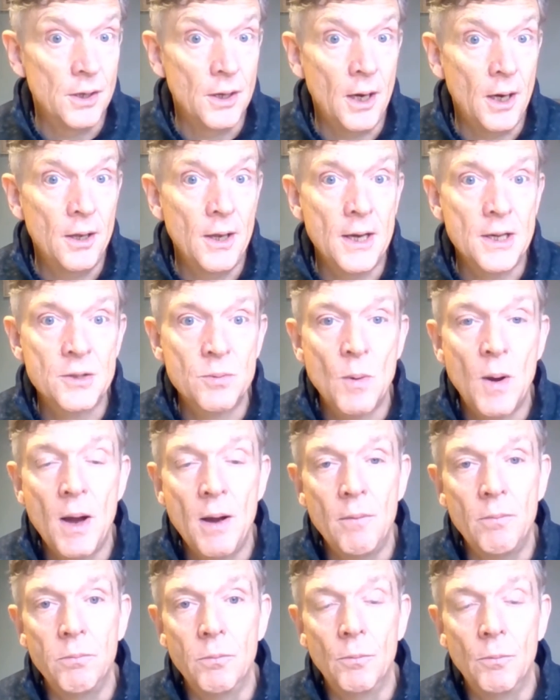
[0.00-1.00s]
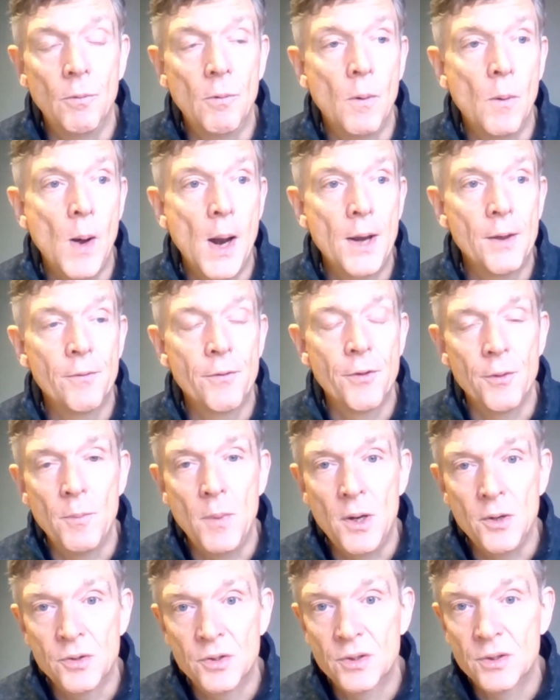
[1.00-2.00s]
And that's why one of
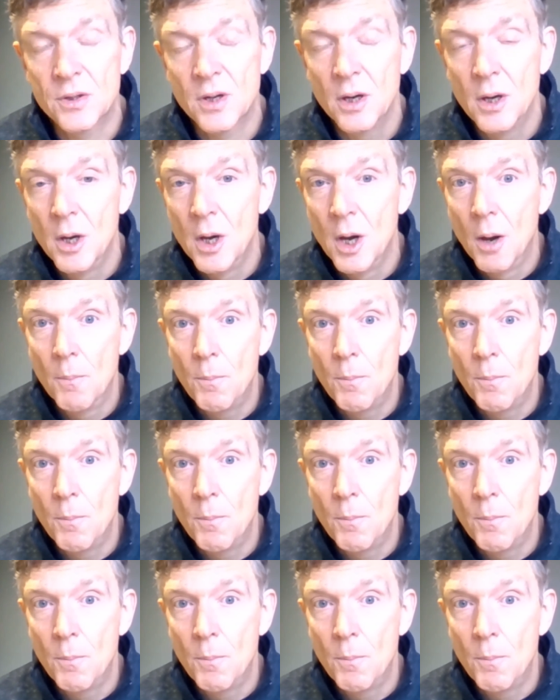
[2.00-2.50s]
the most